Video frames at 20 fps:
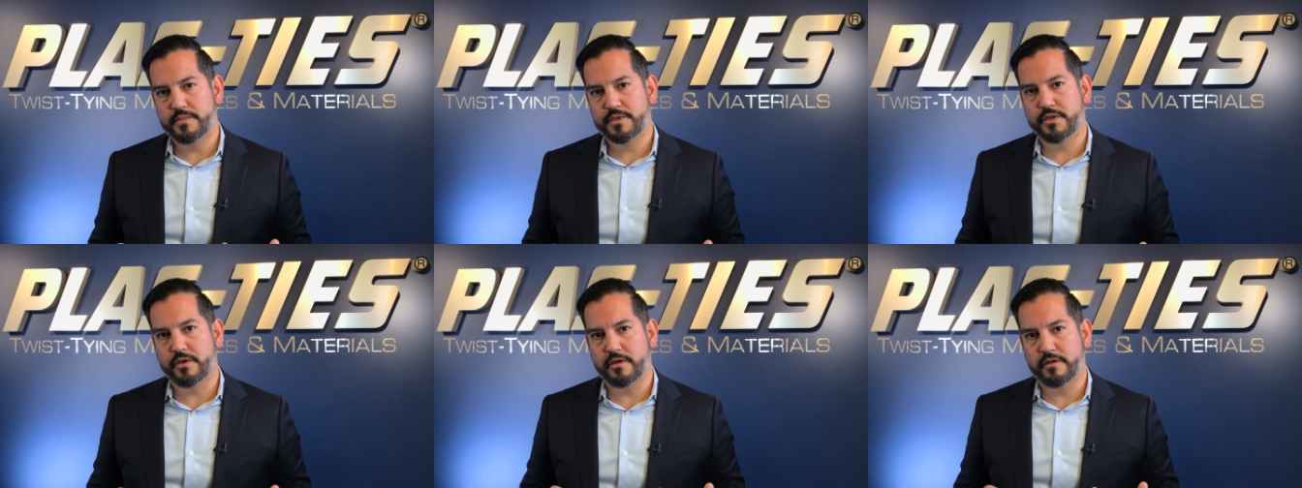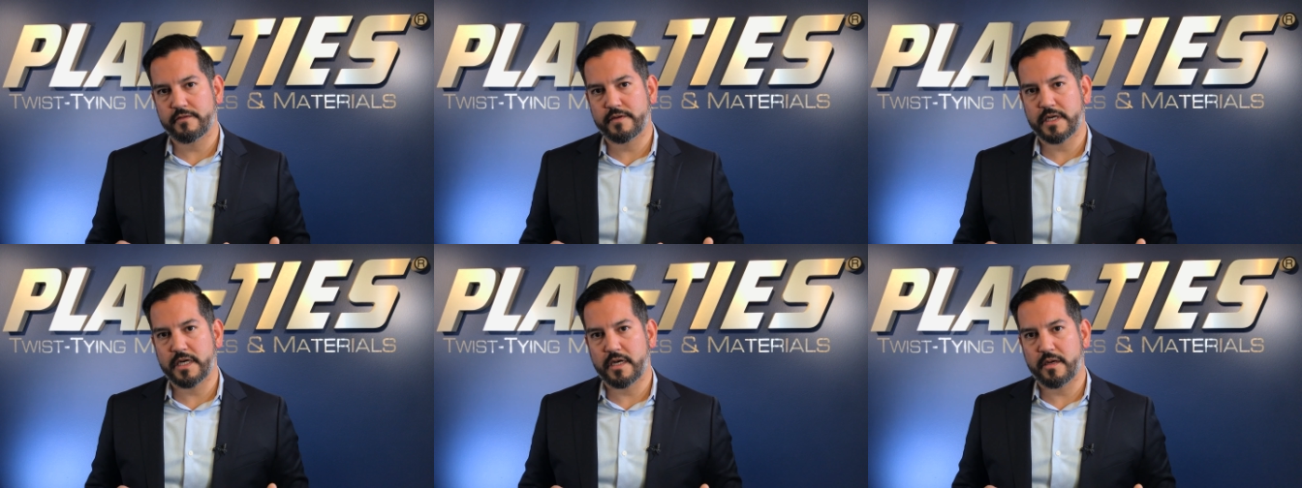sort
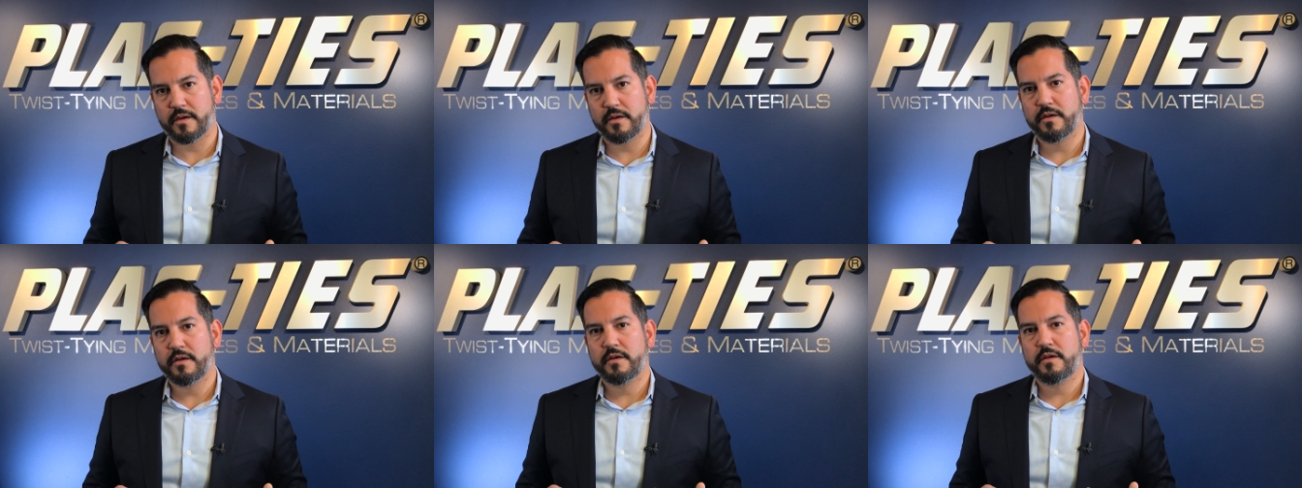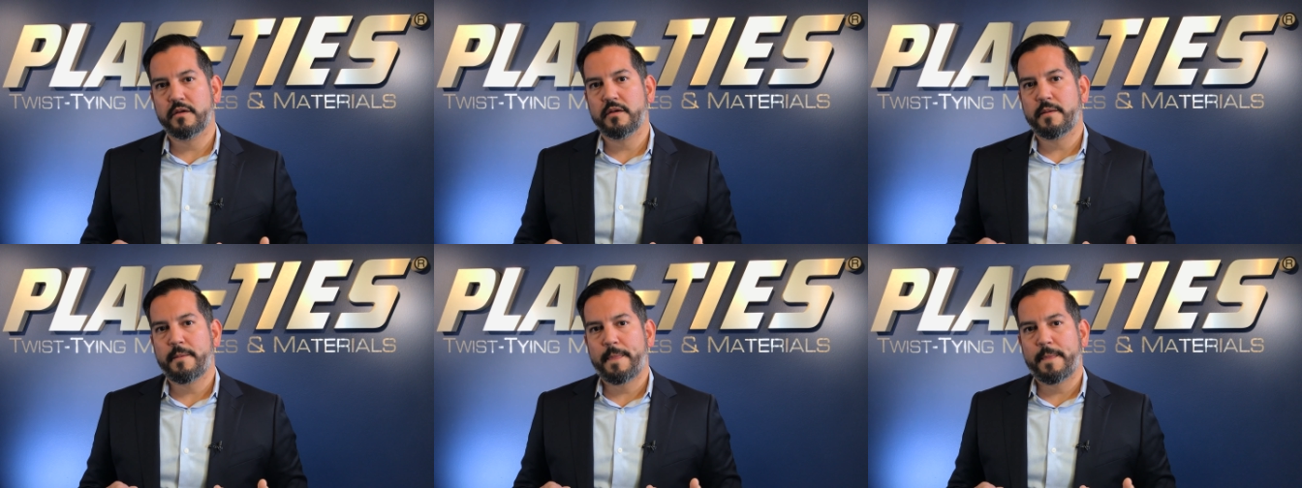of a
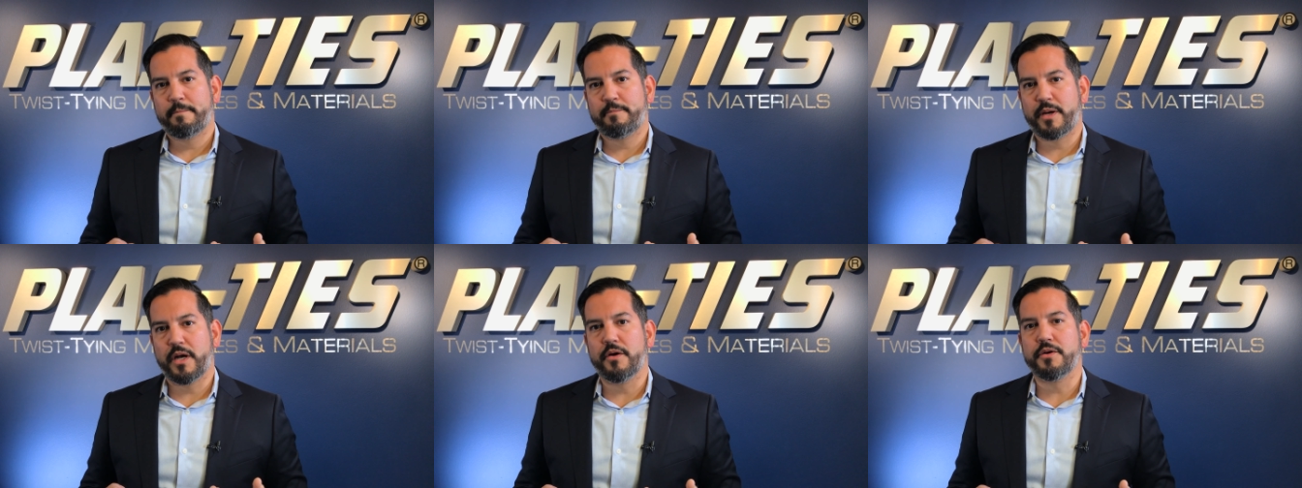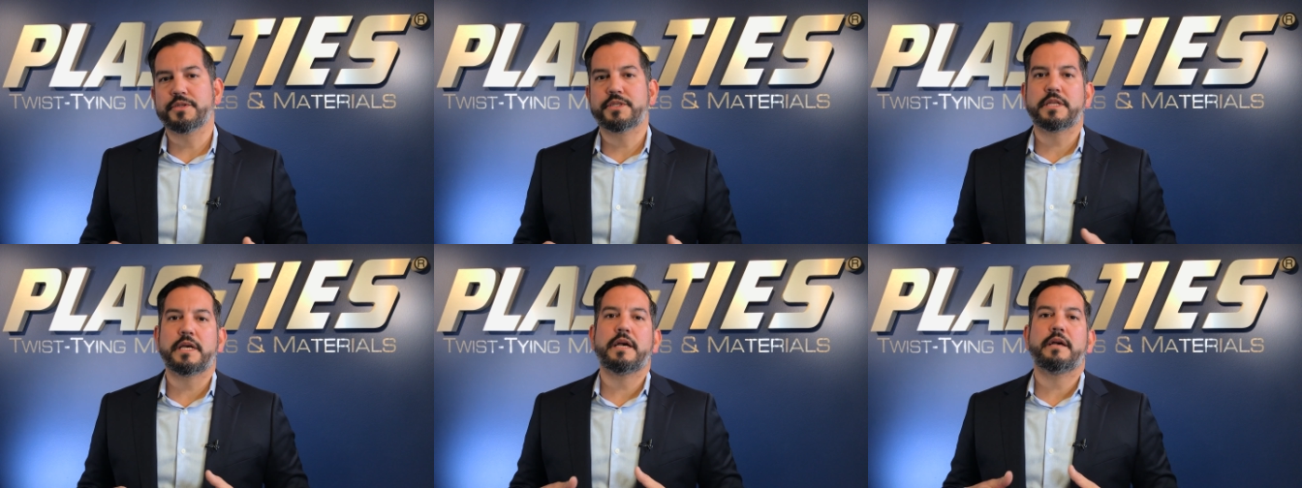
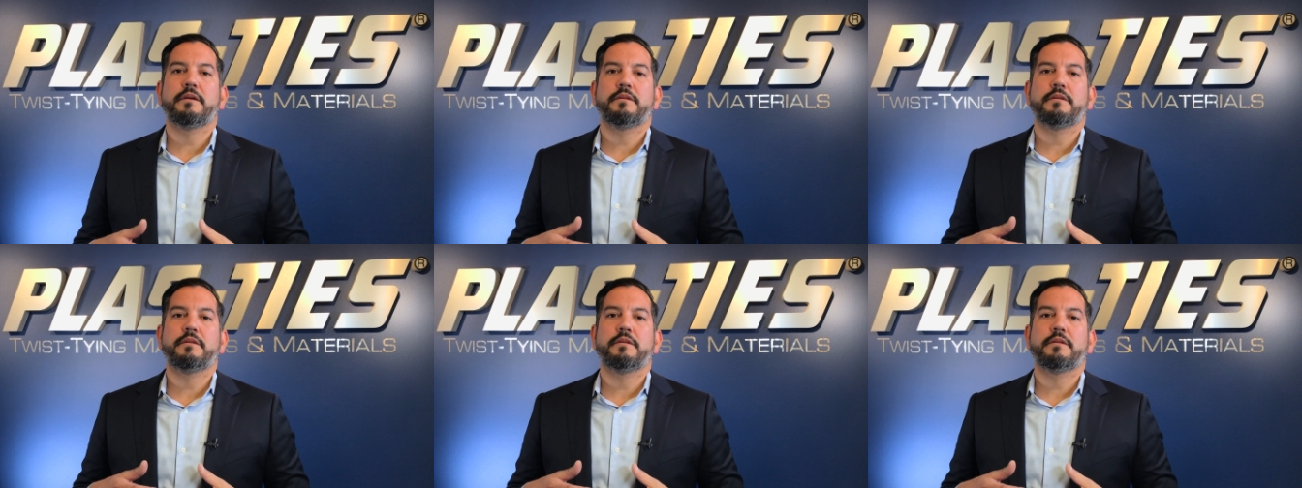post